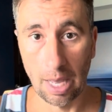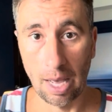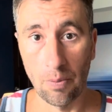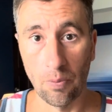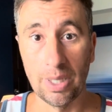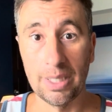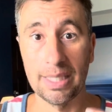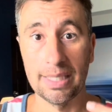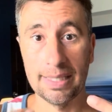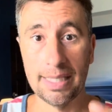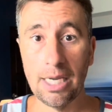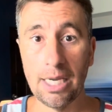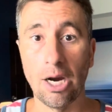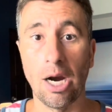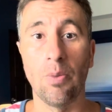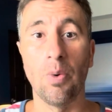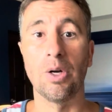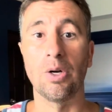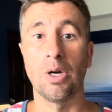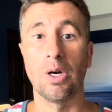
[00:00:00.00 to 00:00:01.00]
want to see her. I
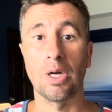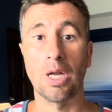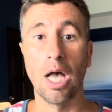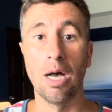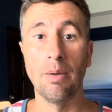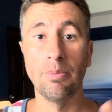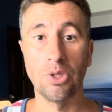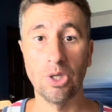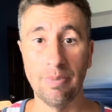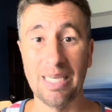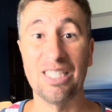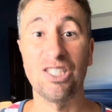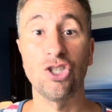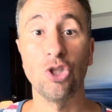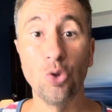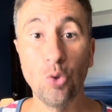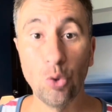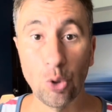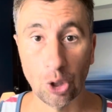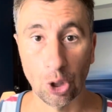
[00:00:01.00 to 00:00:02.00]
want her to come to me
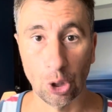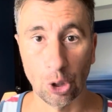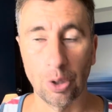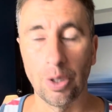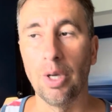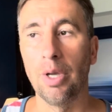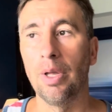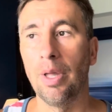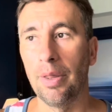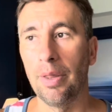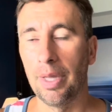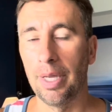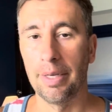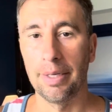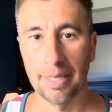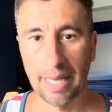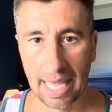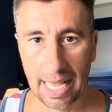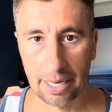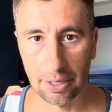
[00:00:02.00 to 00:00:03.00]
sooner
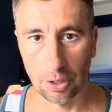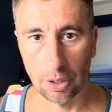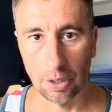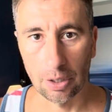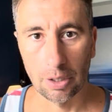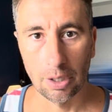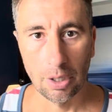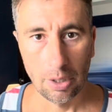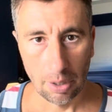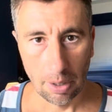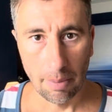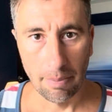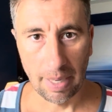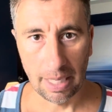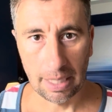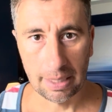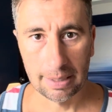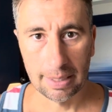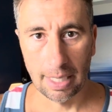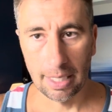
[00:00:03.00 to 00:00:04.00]
than later.
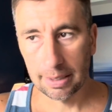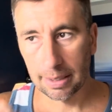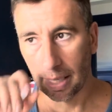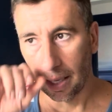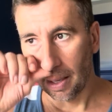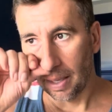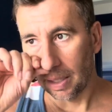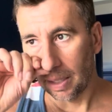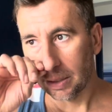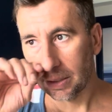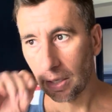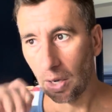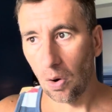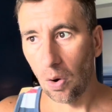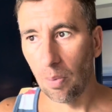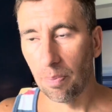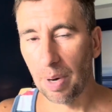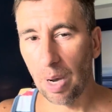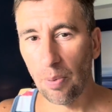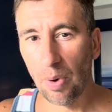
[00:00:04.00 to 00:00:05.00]
Makes sense?
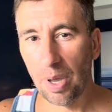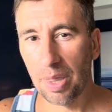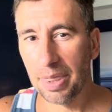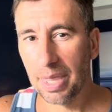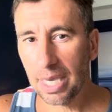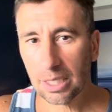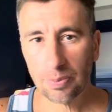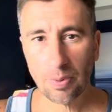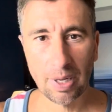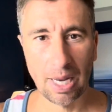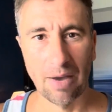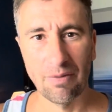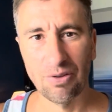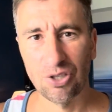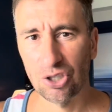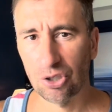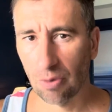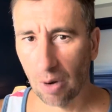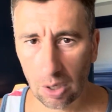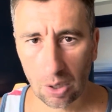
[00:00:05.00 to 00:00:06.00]
So, but with this one, I've
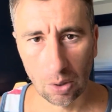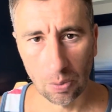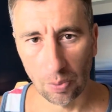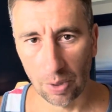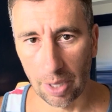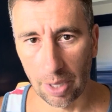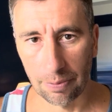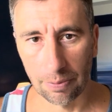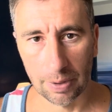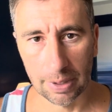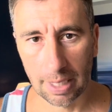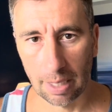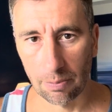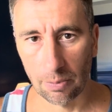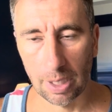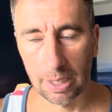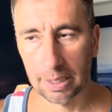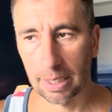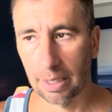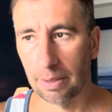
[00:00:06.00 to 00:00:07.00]
struggled with for some
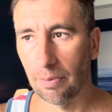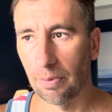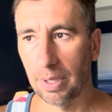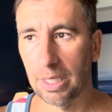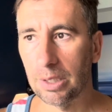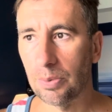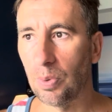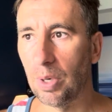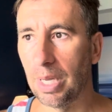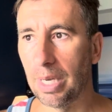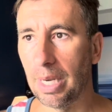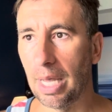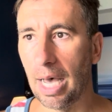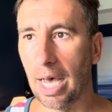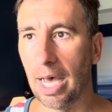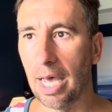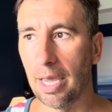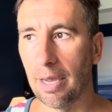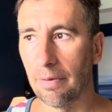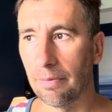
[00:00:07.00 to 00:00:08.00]
reason. With this one,
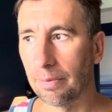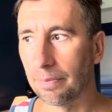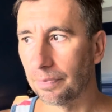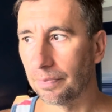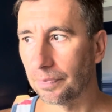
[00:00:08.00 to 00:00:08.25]
I've